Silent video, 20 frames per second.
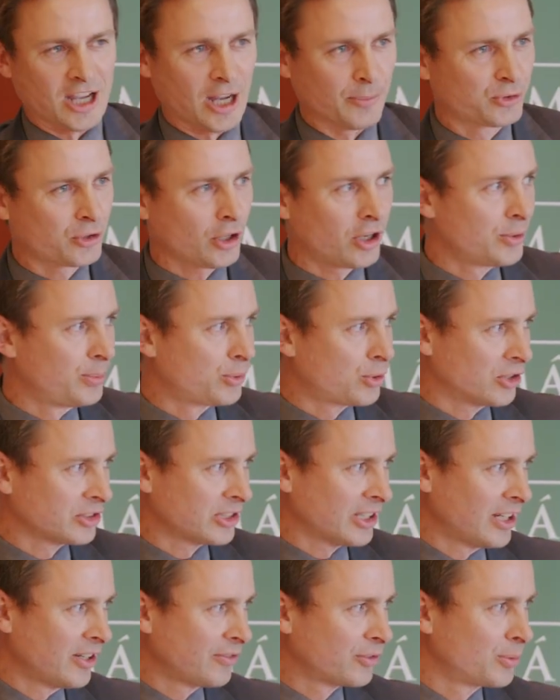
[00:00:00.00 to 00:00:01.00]
I'm sorry
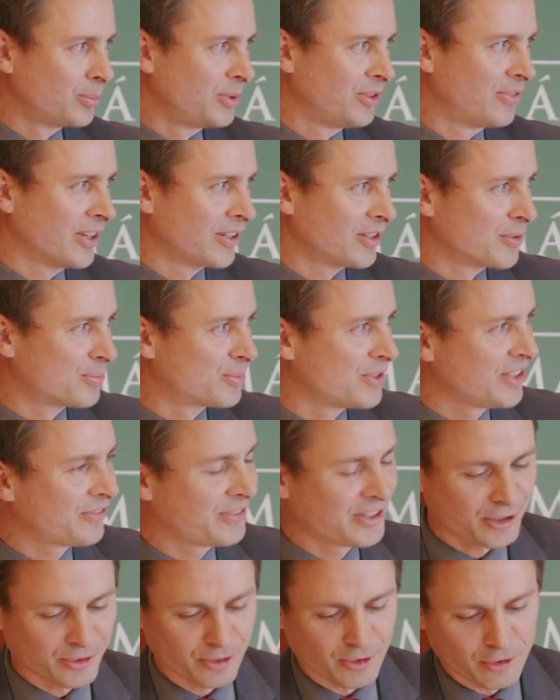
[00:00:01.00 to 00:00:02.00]
because I have to be very
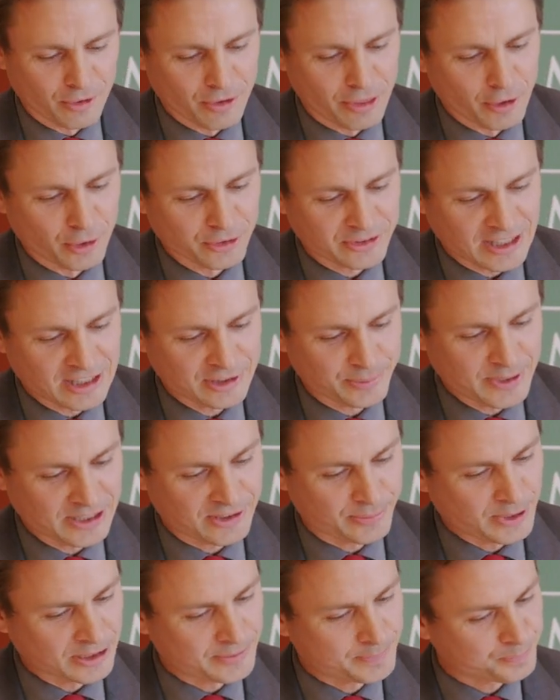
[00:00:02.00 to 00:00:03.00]
brief here on those
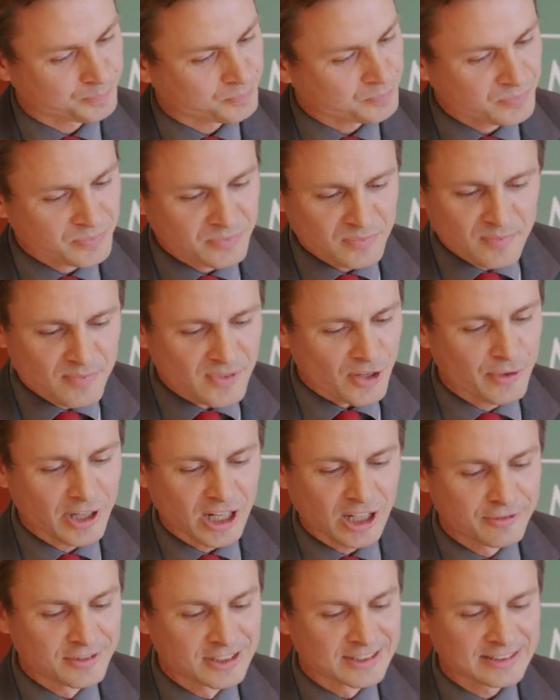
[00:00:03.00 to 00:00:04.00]
aspects, but
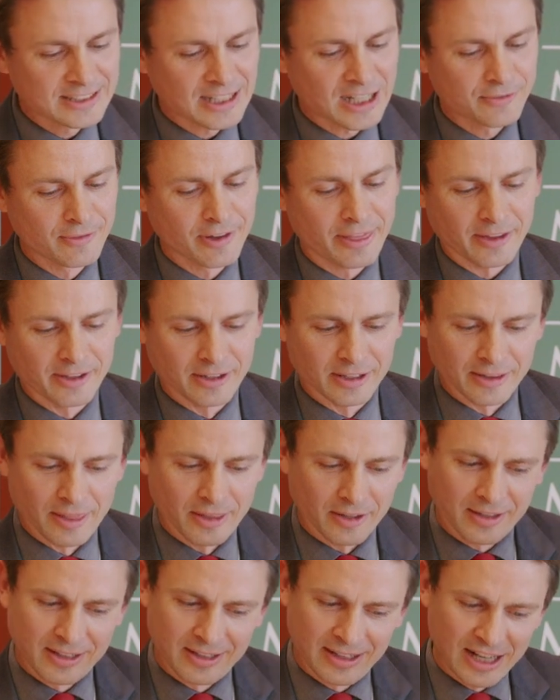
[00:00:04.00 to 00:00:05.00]
I will start with
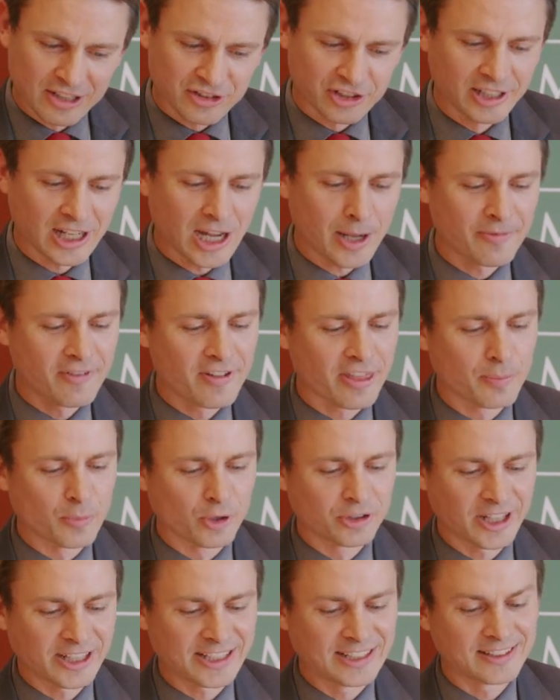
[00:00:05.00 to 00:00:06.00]
the catching up with
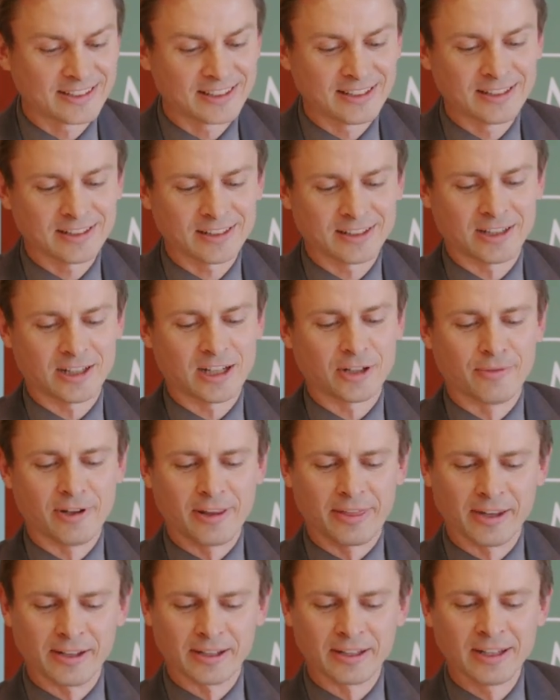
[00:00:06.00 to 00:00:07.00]
modernity and
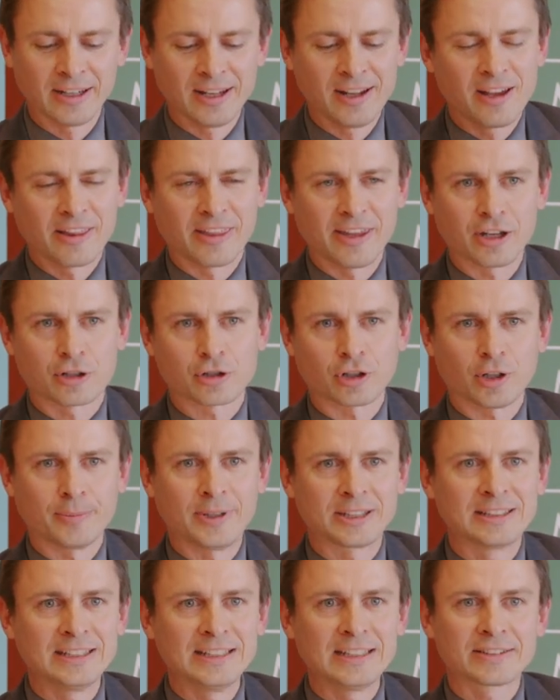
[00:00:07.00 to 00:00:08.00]
with the
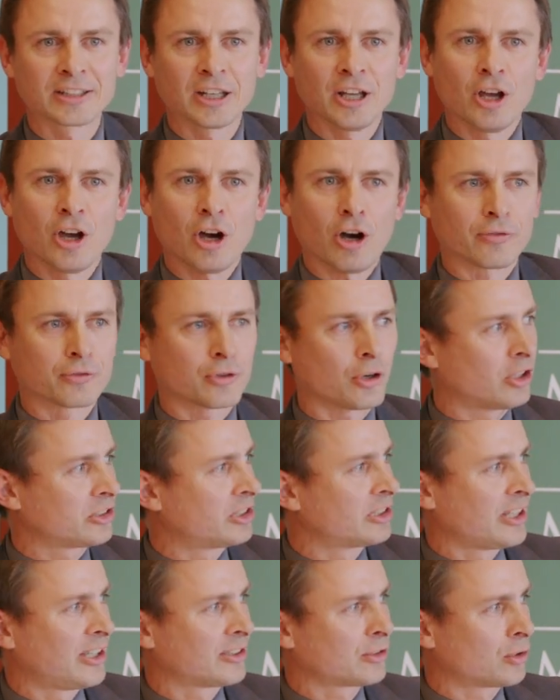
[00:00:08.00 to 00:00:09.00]
economic needs. Of
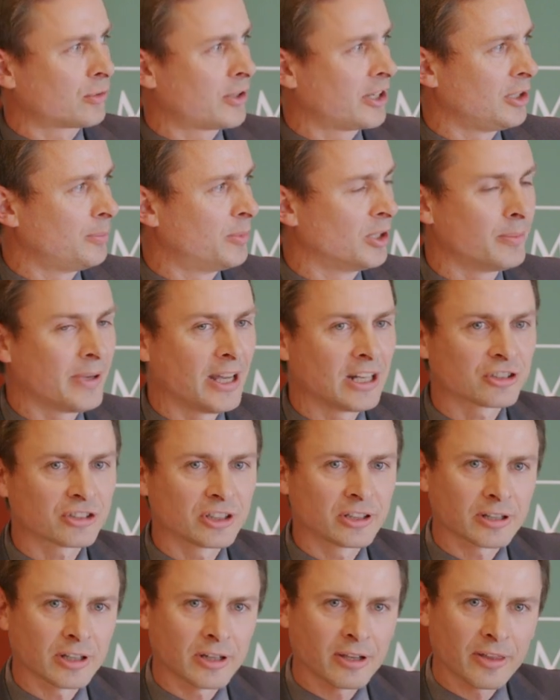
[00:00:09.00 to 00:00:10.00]
course, it has already been
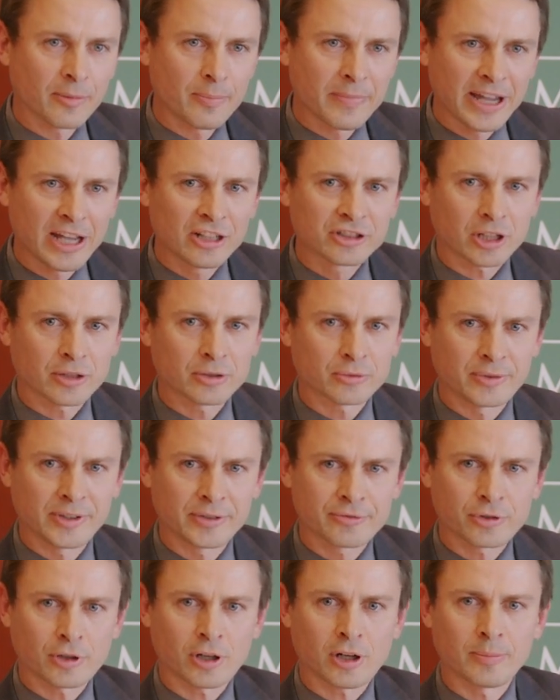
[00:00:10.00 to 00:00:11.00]
mentioned, the major
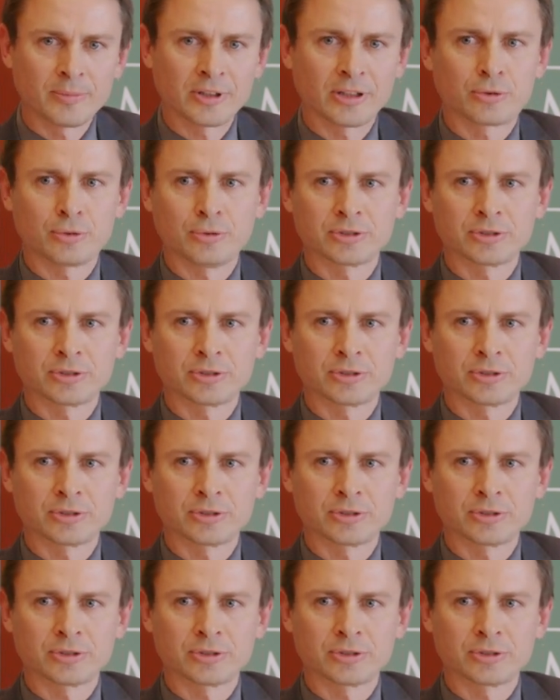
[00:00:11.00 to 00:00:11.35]
reform in